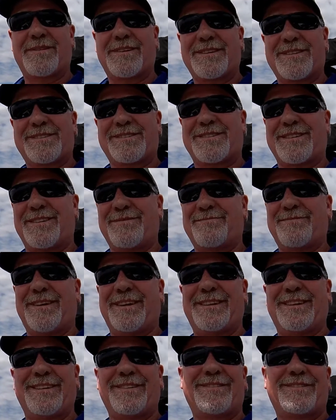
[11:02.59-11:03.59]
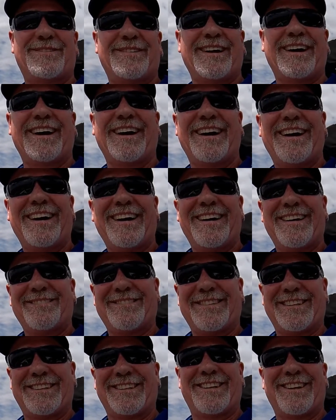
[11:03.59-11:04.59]
It's the middle of
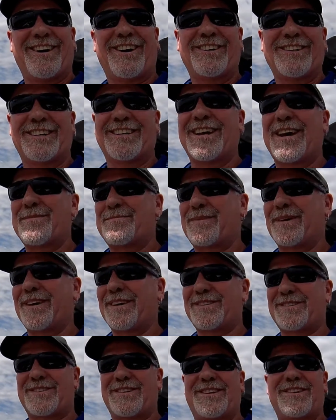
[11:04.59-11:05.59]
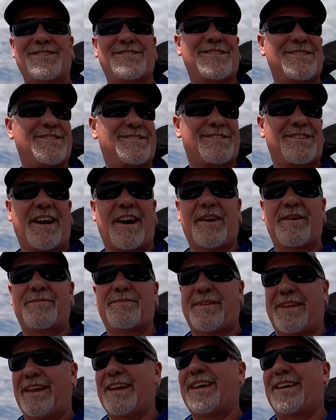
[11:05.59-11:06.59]
the holiday peak season, so
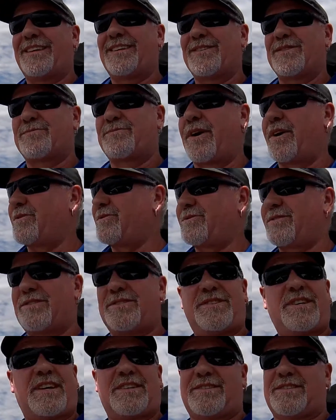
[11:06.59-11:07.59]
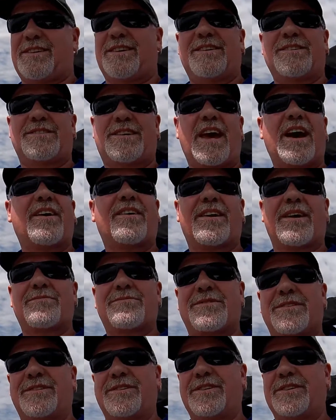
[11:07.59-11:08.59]
there's boats and jet skis going
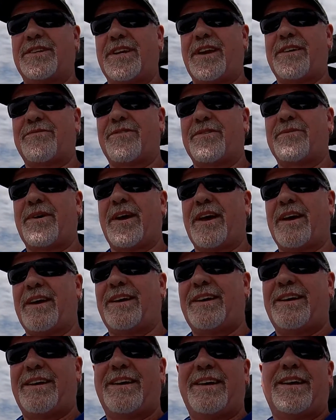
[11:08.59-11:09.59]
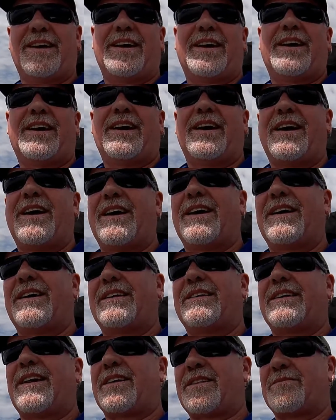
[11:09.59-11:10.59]
absolutely everywhere.
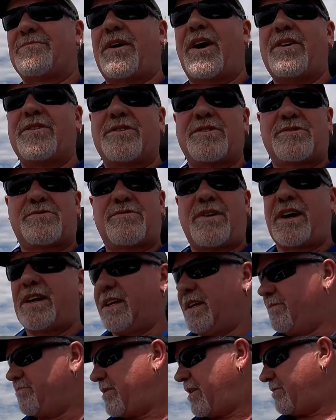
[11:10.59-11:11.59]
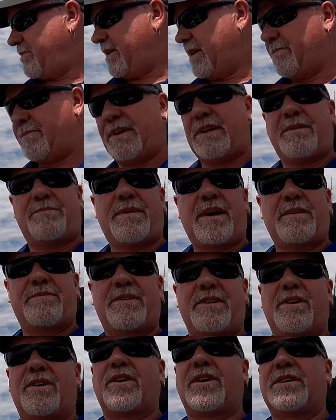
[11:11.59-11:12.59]
Now the motor's running probably a bit above
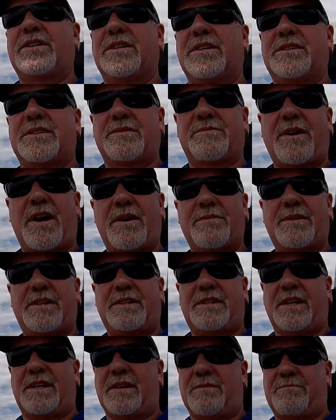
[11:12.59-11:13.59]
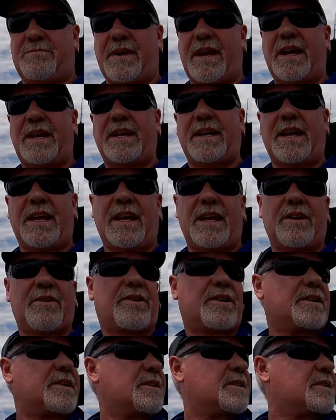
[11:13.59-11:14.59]
the idle at the moment. You can barely hear
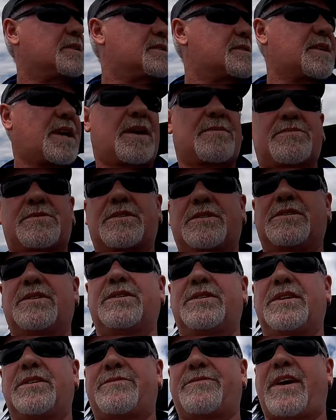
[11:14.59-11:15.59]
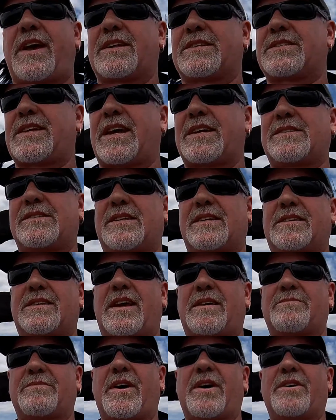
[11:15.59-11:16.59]
it. It's absolutely fantastic,
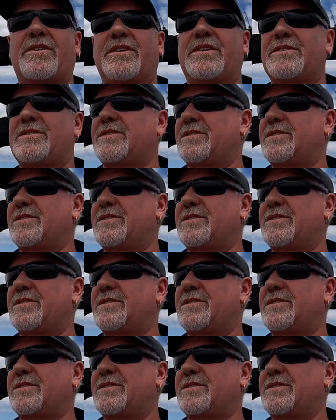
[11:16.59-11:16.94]
that motor.